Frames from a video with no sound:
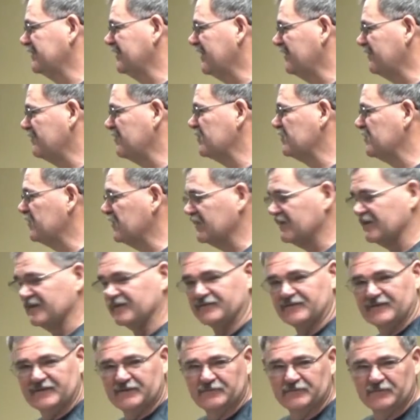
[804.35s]
Every bit
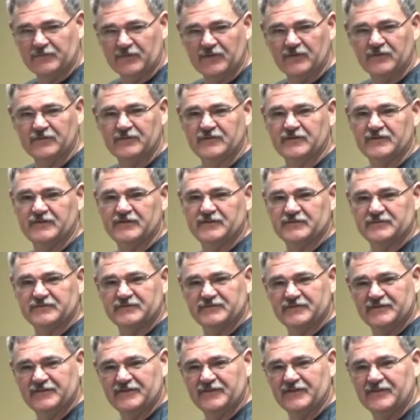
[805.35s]
of it broke
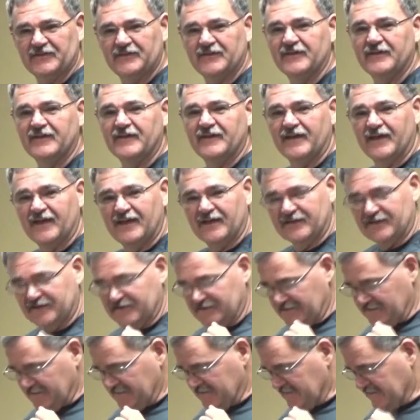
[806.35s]
loose,
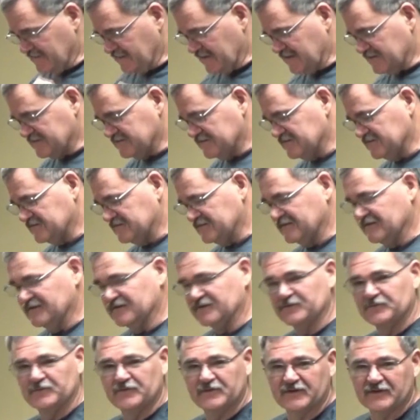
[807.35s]
And, that's just
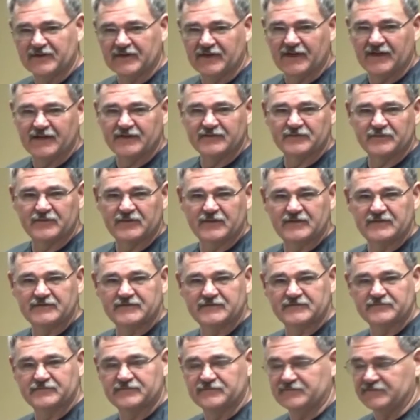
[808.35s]
another one of God's ways
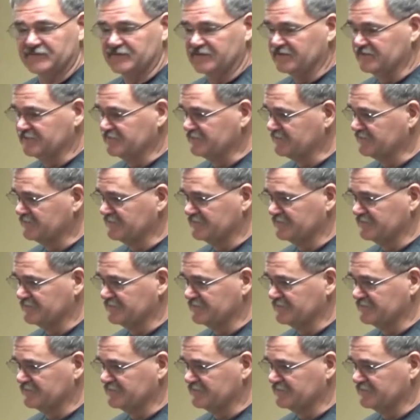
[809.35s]
of